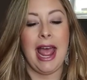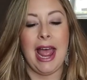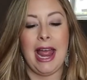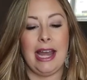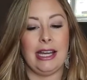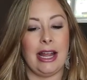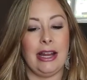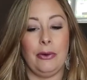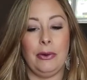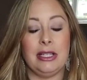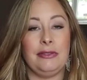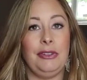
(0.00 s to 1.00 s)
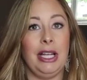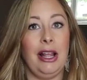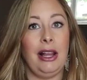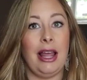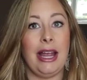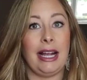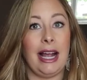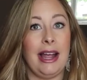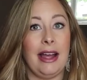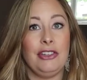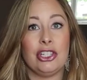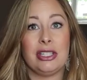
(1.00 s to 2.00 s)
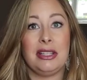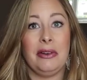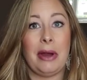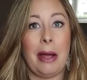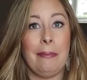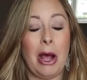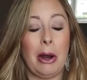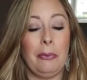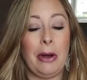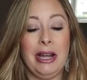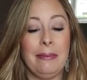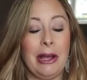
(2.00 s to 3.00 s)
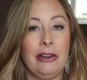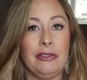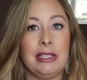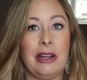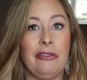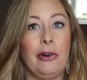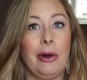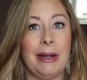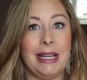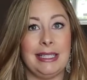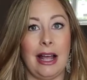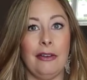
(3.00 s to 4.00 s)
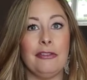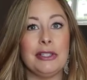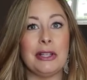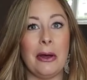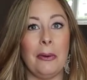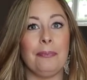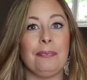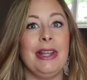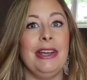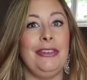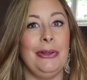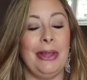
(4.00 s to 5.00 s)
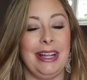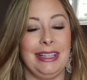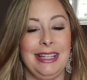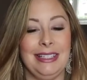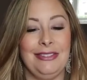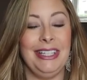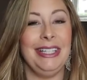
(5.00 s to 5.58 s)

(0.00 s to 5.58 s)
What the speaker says: and I always feel like I have just the right amount of stuff for myself. So if you like these